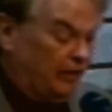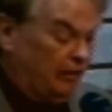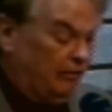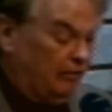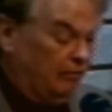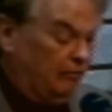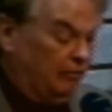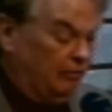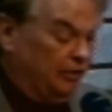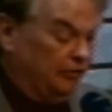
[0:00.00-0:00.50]

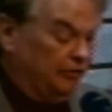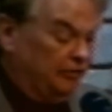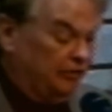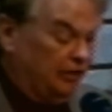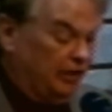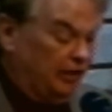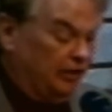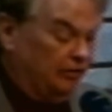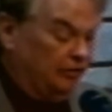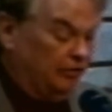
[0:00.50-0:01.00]

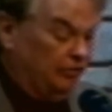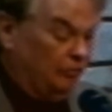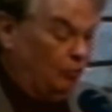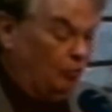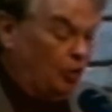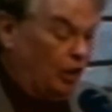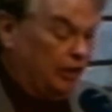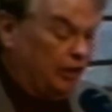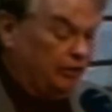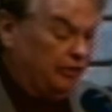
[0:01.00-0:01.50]
was as
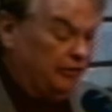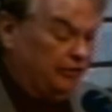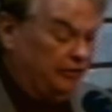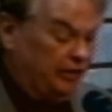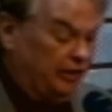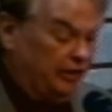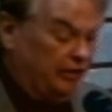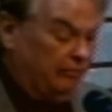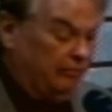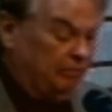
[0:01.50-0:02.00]
waters
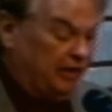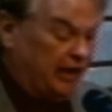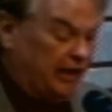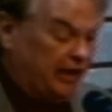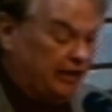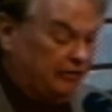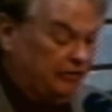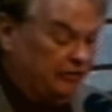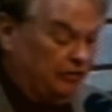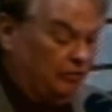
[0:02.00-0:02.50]
that have
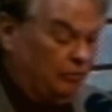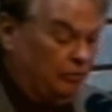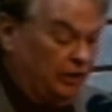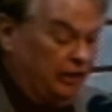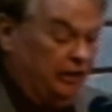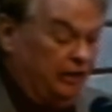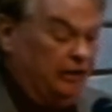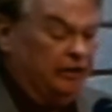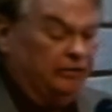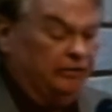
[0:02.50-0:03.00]
passed
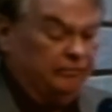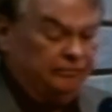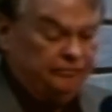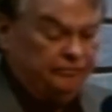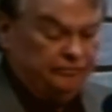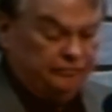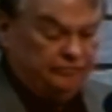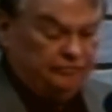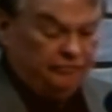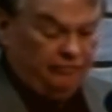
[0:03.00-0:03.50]
away.
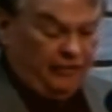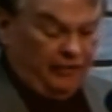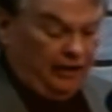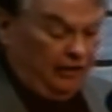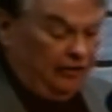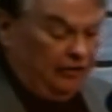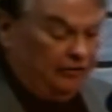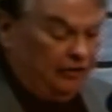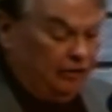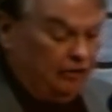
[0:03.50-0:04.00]

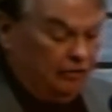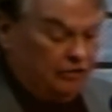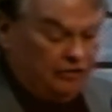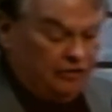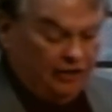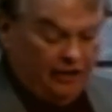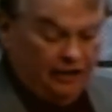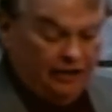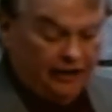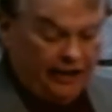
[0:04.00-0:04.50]
So
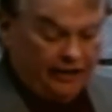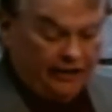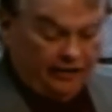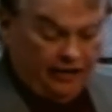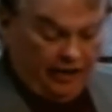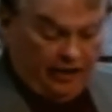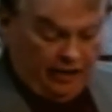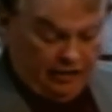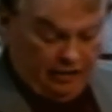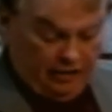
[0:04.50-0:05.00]
she let
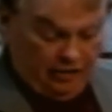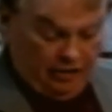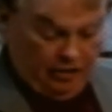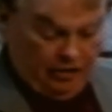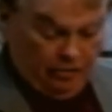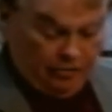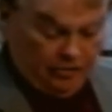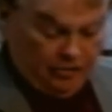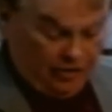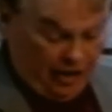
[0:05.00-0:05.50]
that
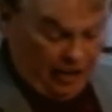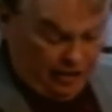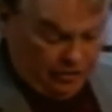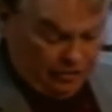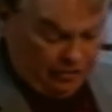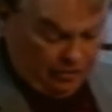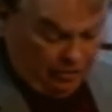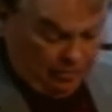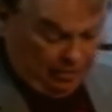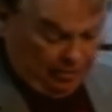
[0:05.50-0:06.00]
go,
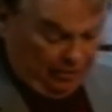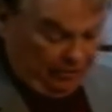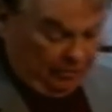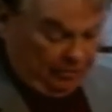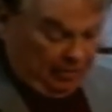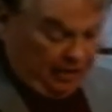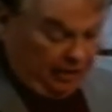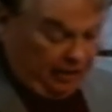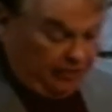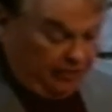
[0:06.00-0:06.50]
changed her
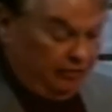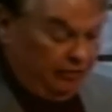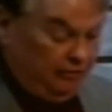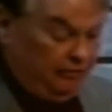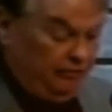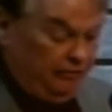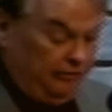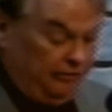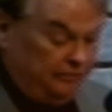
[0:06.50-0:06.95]
perspective.